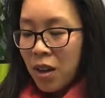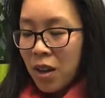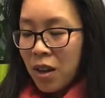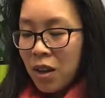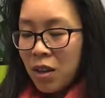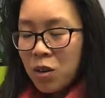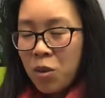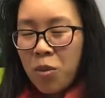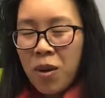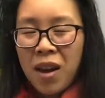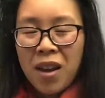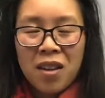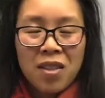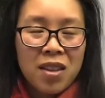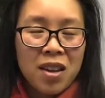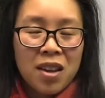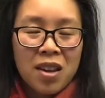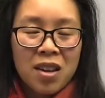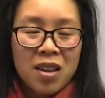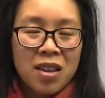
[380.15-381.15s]
in a way
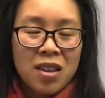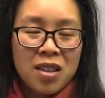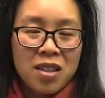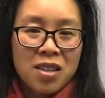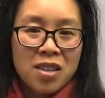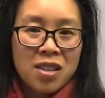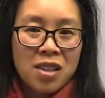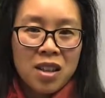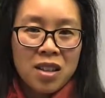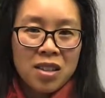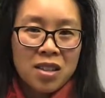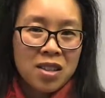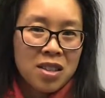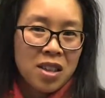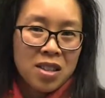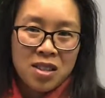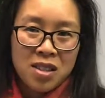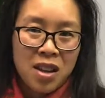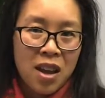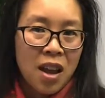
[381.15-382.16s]
that it
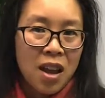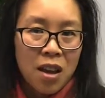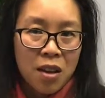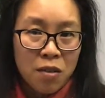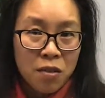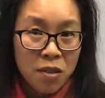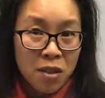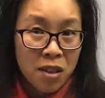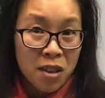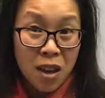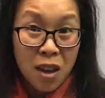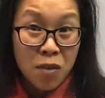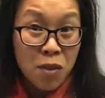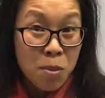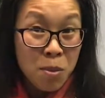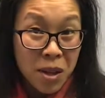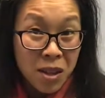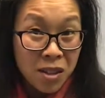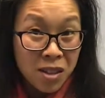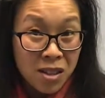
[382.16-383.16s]
doesn't have the heavy
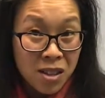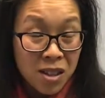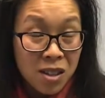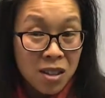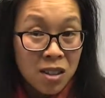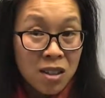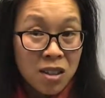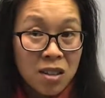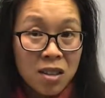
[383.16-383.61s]
metals in it